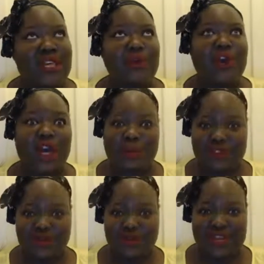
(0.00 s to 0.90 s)

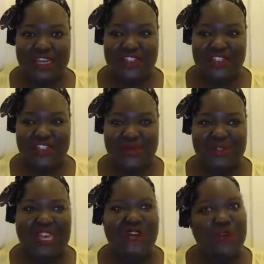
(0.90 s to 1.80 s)
purposeful
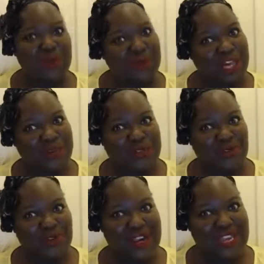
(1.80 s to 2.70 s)
relationships and
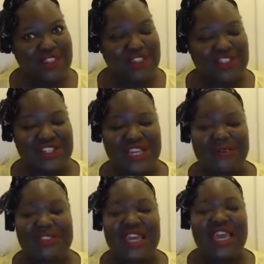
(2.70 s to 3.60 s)
non-purposeful
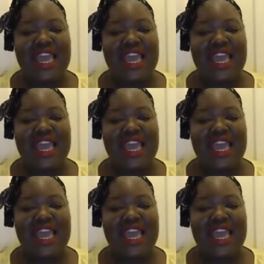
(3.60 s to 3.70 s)
relationships,